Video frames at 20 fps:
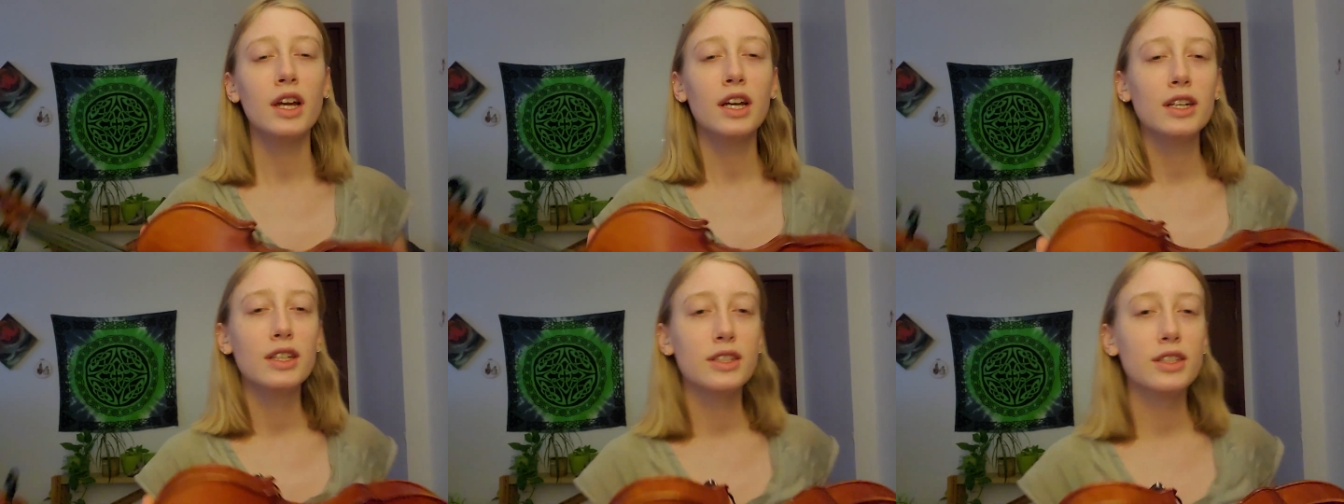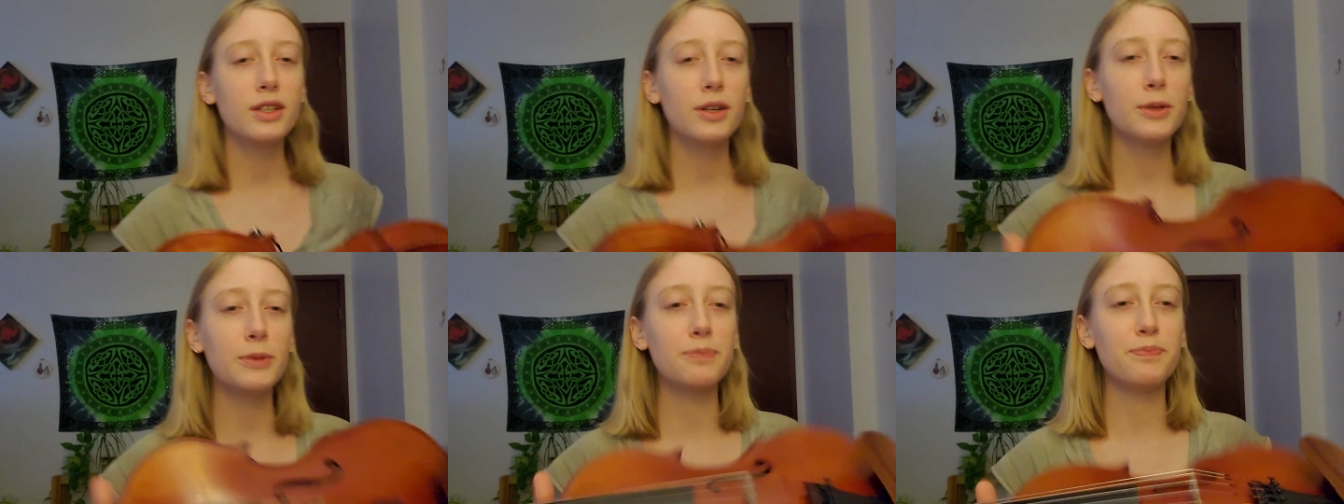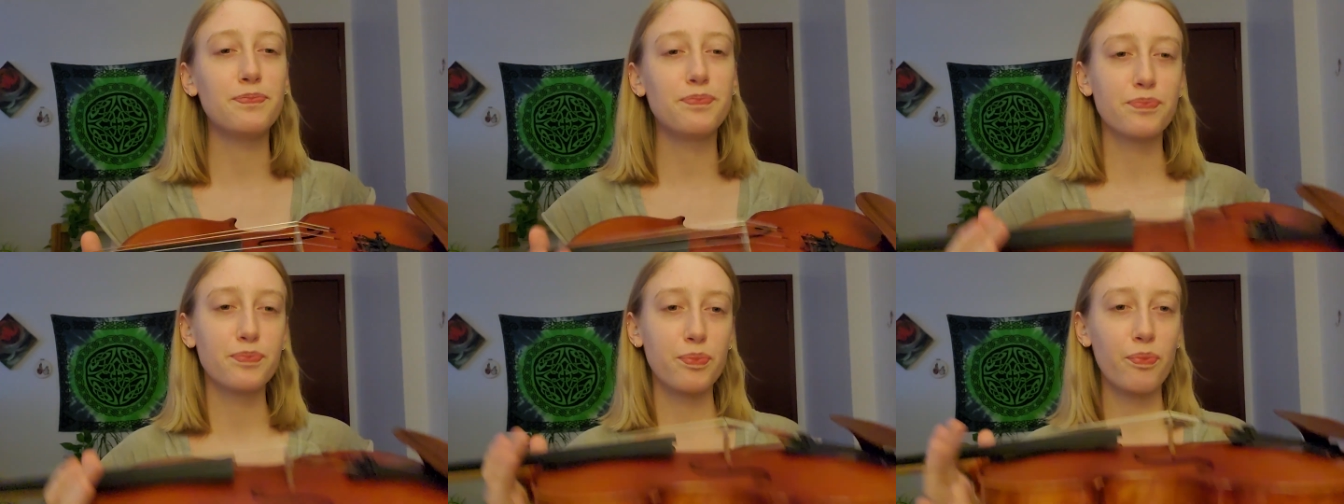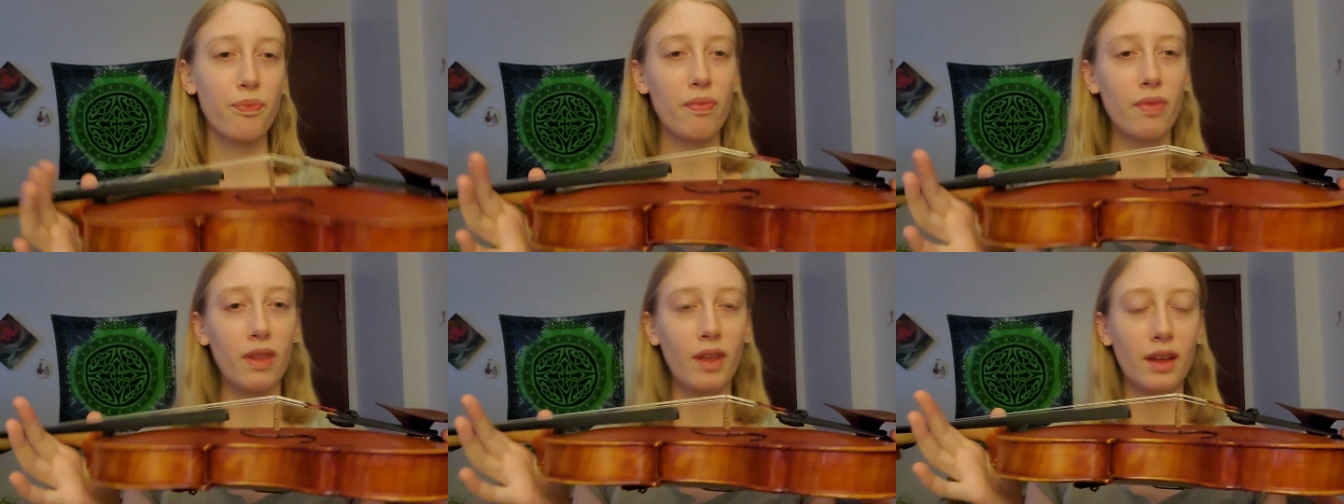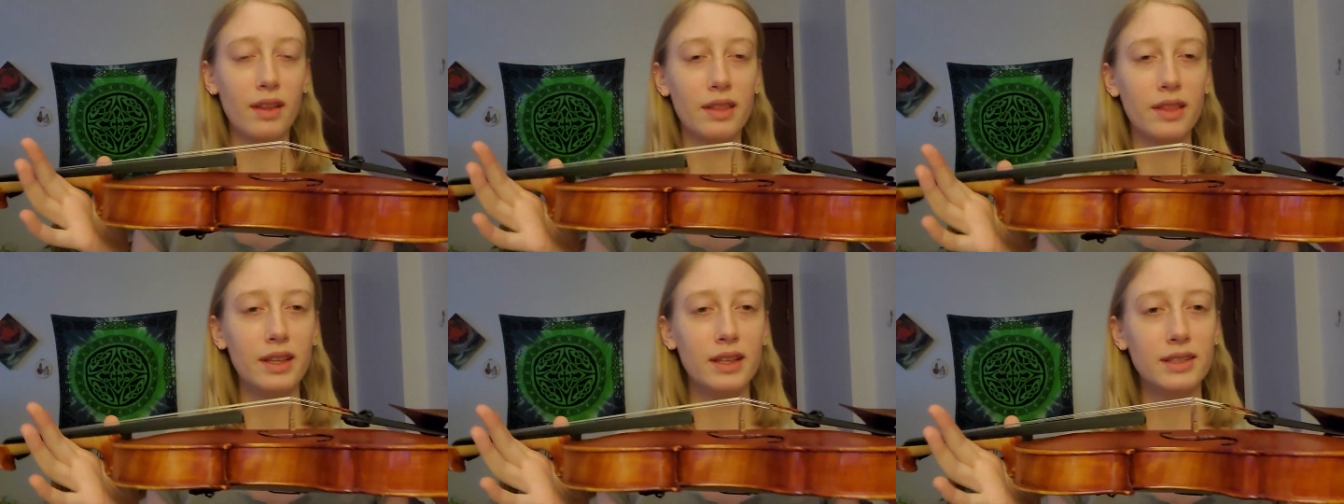So
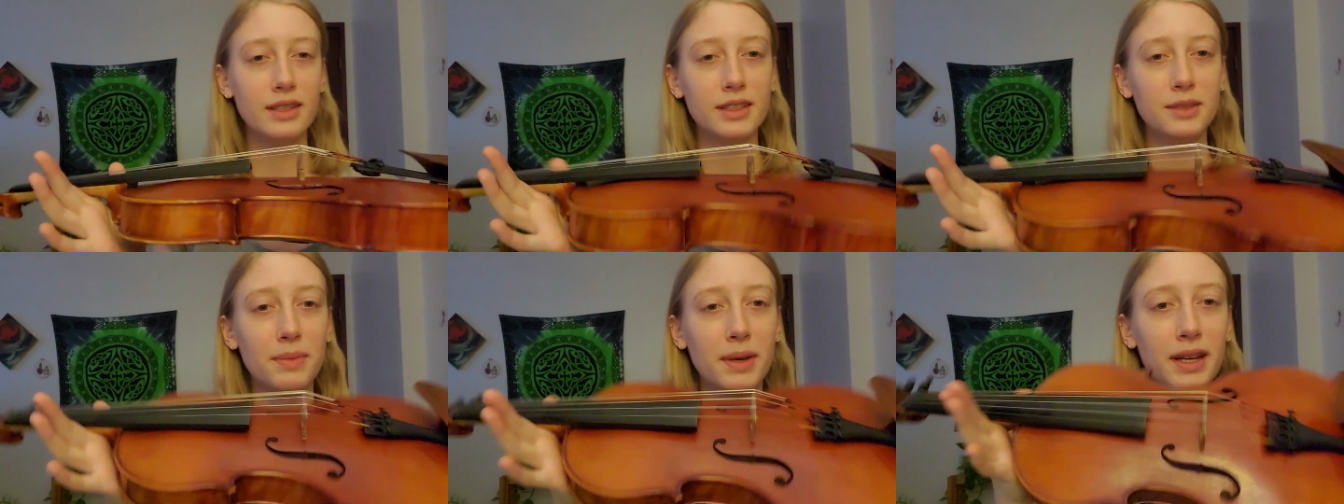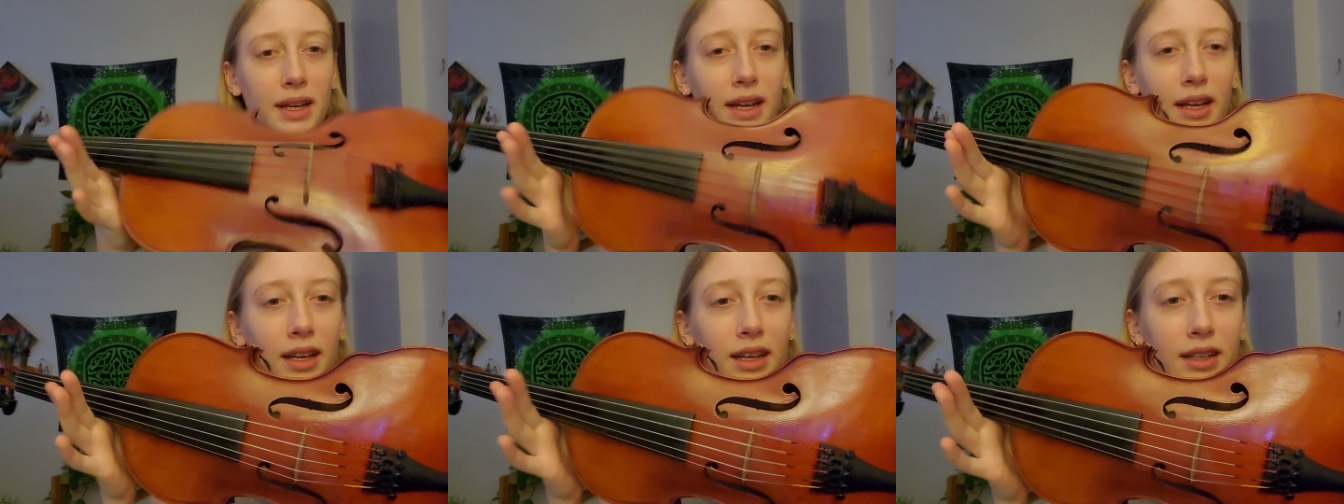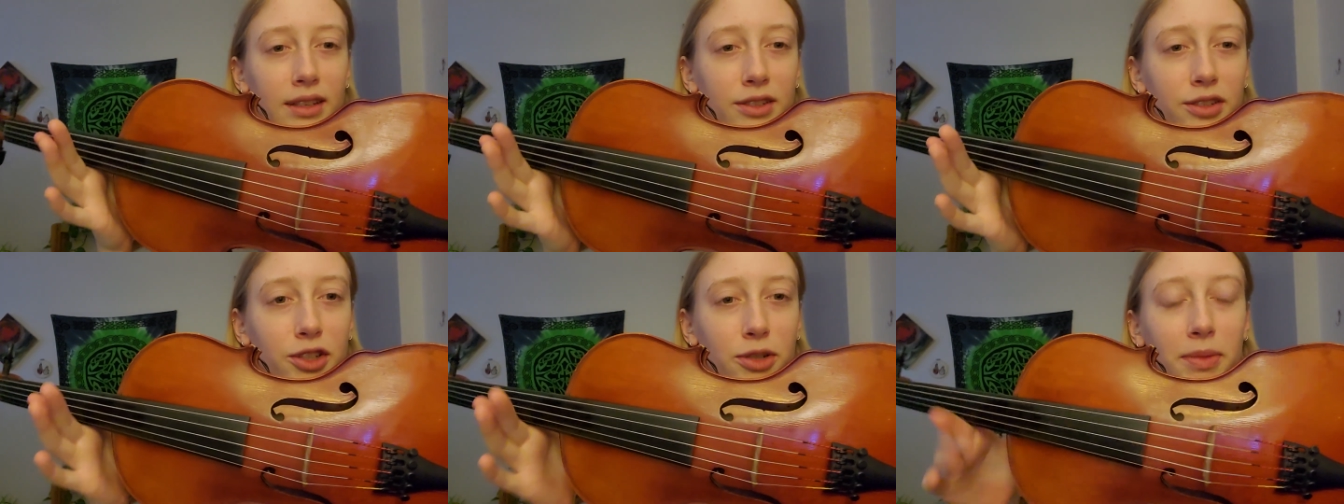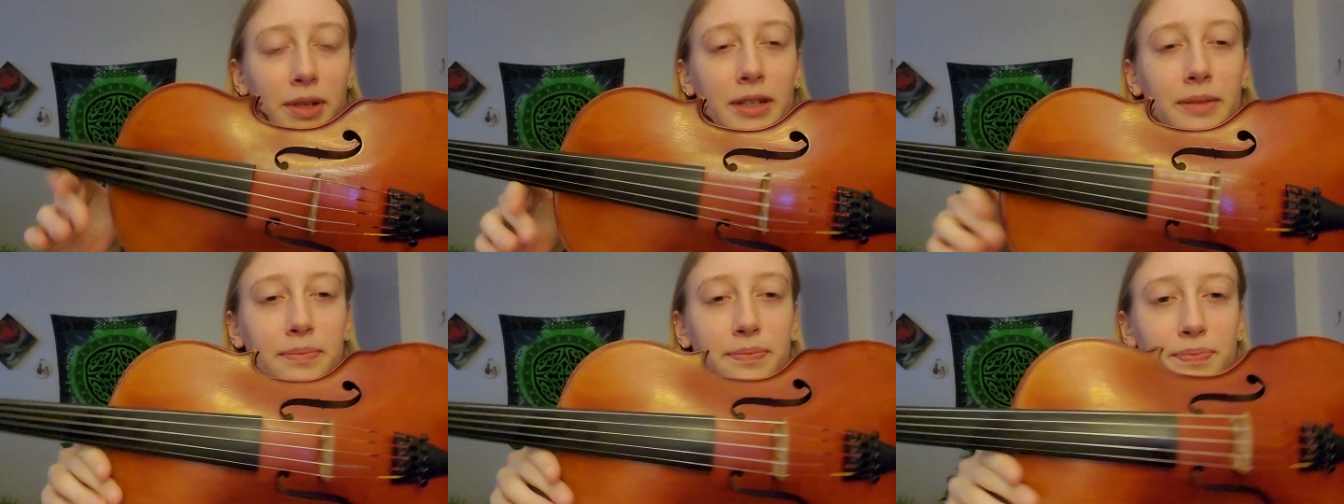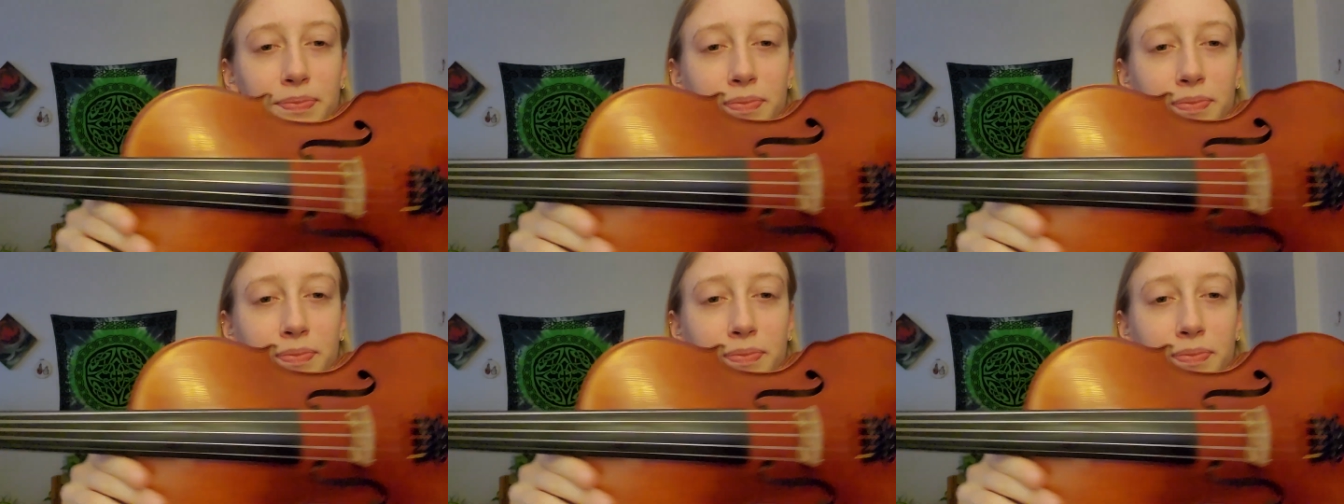this is my instrument.